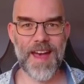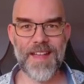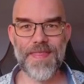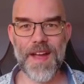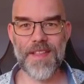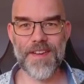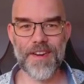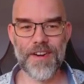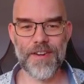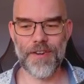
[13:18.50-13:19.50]
And there they
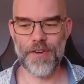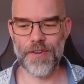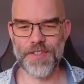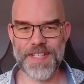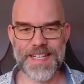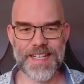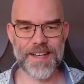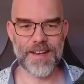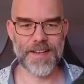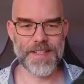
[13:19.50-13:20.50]
are, all neatly
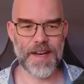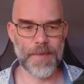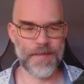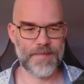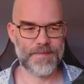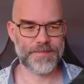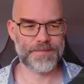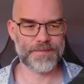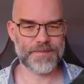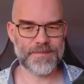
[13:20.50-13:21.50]
lined up.
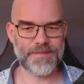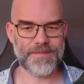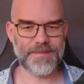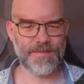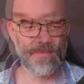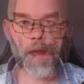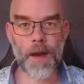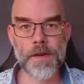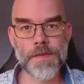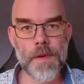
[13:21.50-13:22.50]

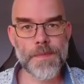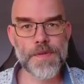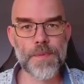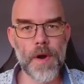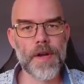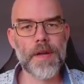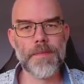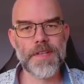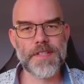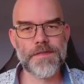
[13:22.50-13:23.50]
Our script is working,
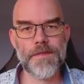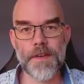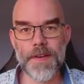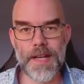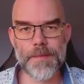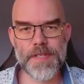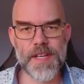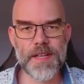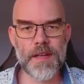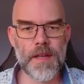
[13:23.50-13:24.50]
but it's very
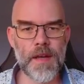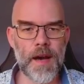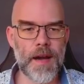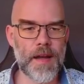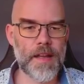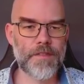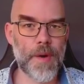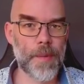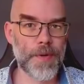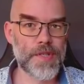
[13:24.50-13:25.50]
limited. If
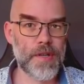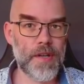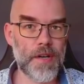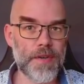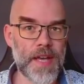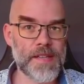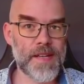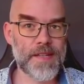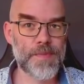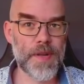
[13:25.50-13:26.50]
we want to load
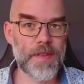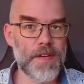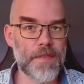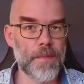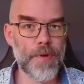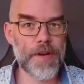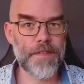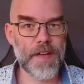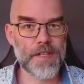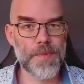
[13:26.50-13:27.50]
assets with a different
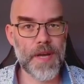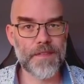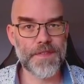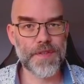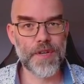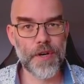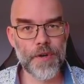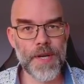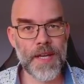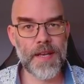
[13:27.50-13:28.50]
prefix, we have to
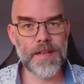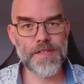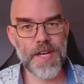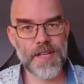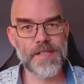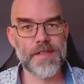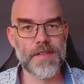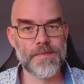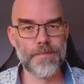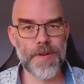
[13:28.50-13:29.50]
go in, change
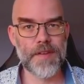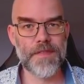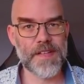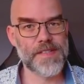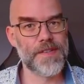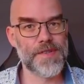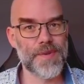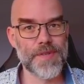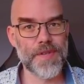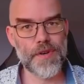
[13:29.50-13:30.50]
this prefix in the
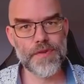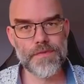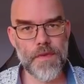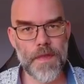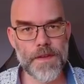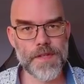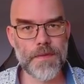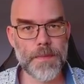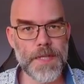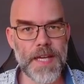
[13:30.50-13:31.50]
source code, run the
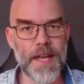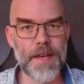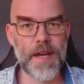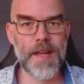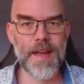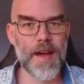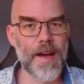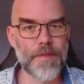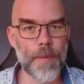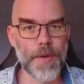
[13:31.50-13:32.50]
script again.
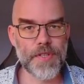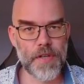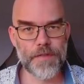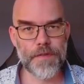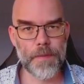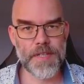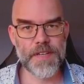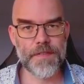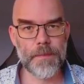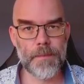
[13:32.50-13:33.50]
If we want to load from a
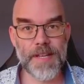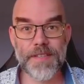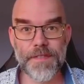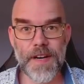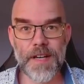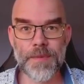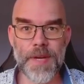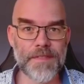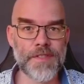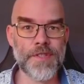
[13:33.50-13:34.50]
different blend file,
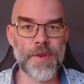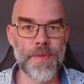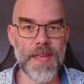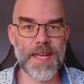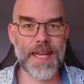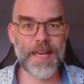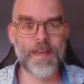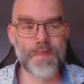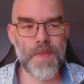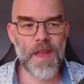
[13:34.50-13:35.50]
we have to do that
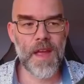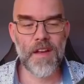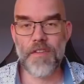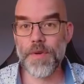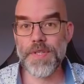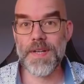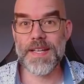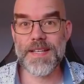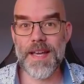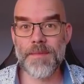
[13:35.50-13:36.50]
again. If we want to
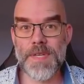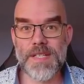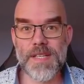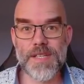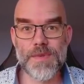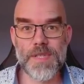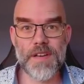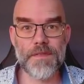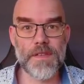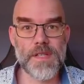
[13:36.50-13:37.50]
link the empties into a
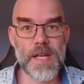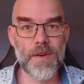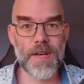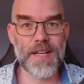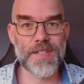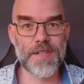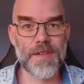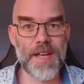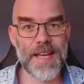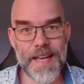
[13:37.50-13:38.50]
different scene
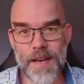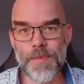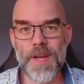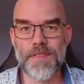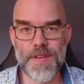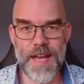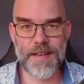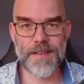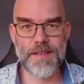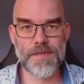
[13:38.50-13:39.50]
collection, again, we have to
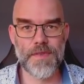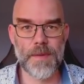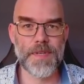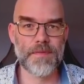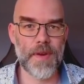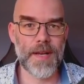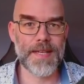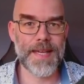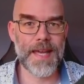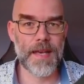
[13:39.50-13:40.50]
edit the script and run
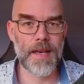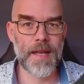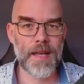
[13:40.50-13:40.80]
it again.